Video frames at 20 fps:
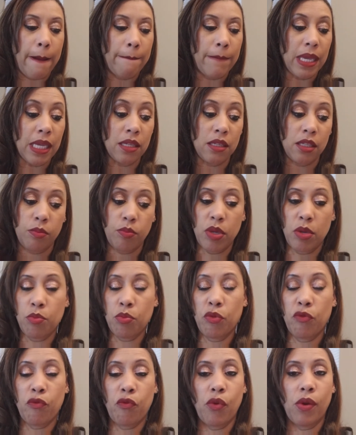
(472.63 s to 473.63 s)
It's been
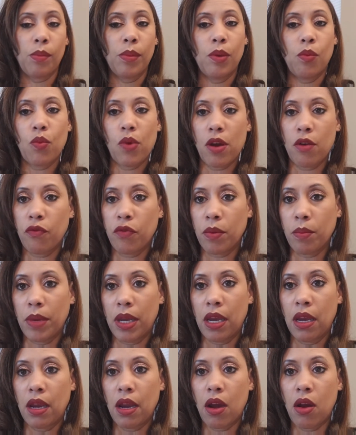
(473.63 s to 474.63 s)
performing well for
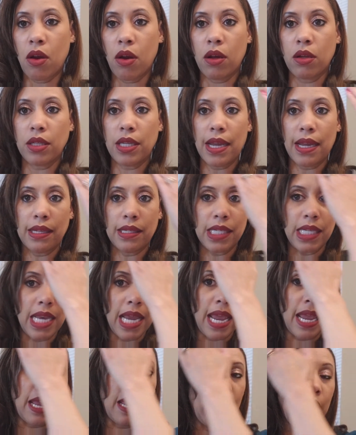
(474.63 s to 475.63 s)
me all day
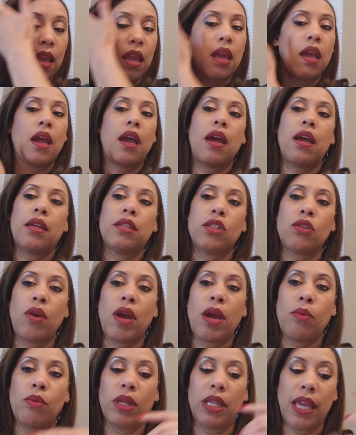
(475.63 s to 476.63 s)
today, so
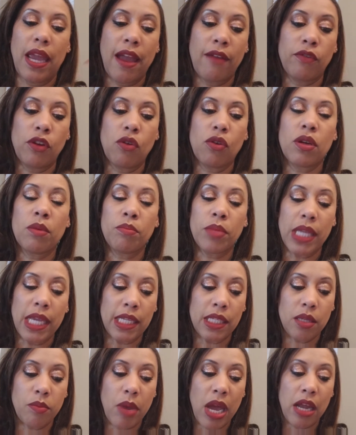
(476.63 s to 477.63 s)
I really have no
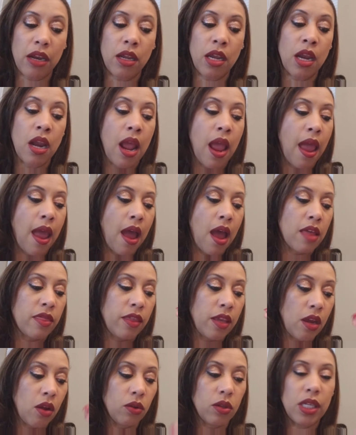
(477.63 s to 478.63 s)
complaints about it.
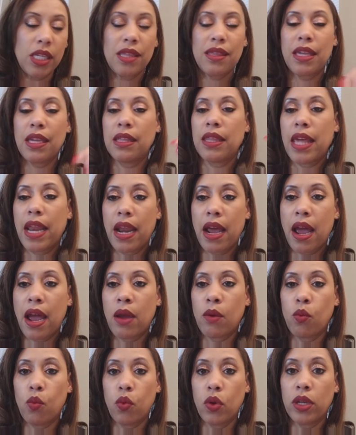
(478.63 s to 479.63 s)
The only thing that
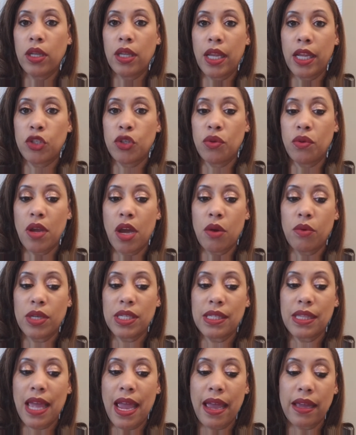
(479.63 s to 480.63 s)
I would let you know
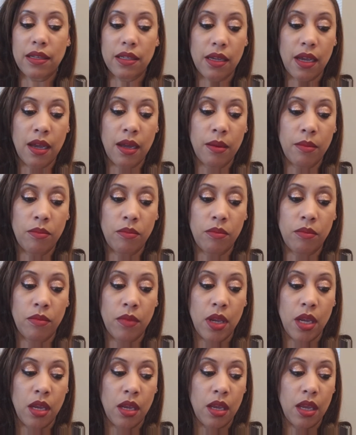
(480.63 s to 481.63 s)
is that
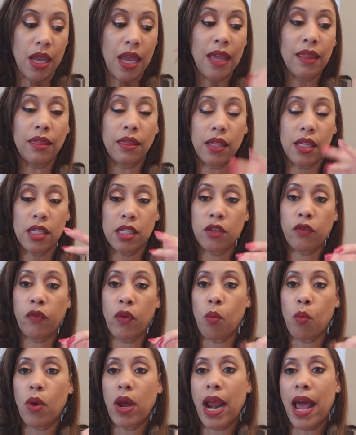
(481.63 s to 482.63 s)
at least
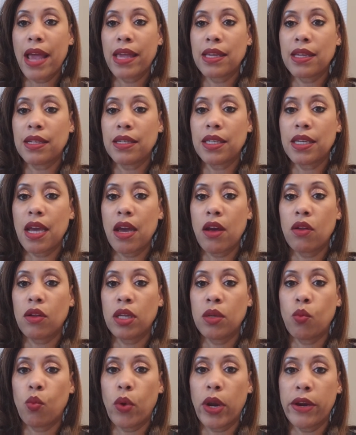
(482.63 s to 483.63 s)
what I can tell
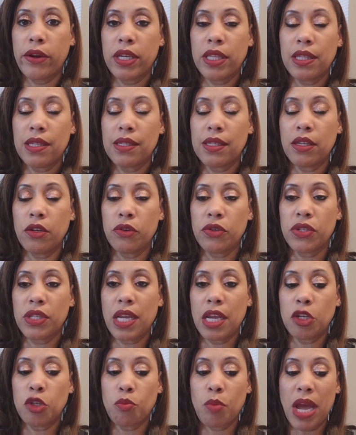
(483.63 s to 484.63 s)
in wearing the Center
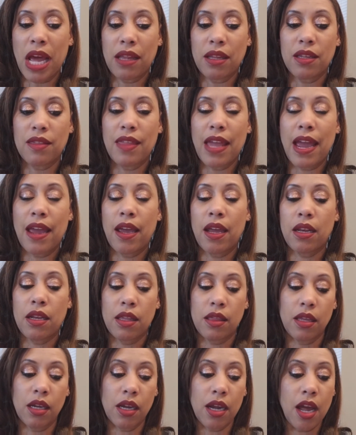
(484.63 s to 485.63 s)
Stage palette, that
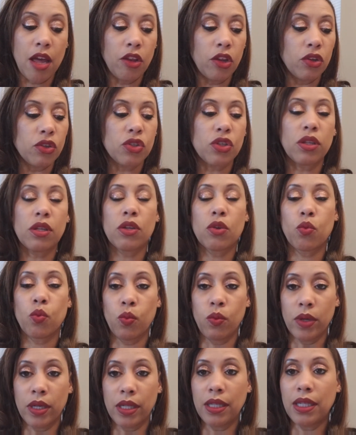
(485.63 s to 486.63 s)
the colors look
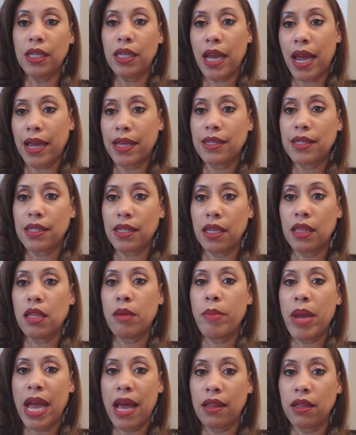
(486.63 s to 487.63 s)
really nice in the
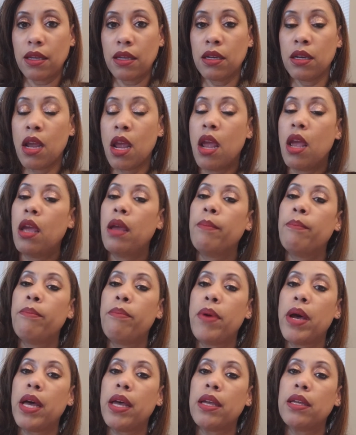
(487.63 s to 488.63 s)
palette,
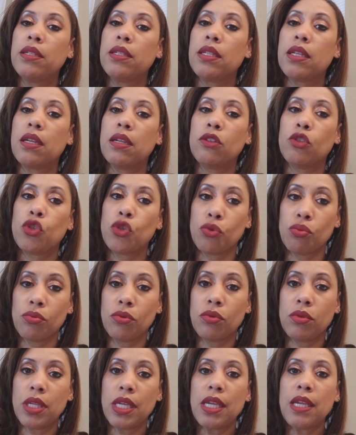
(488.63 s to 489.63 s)
but
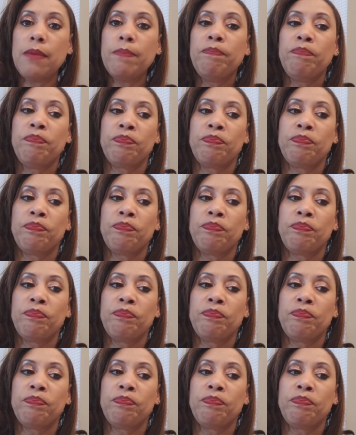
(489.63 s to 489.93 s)
truly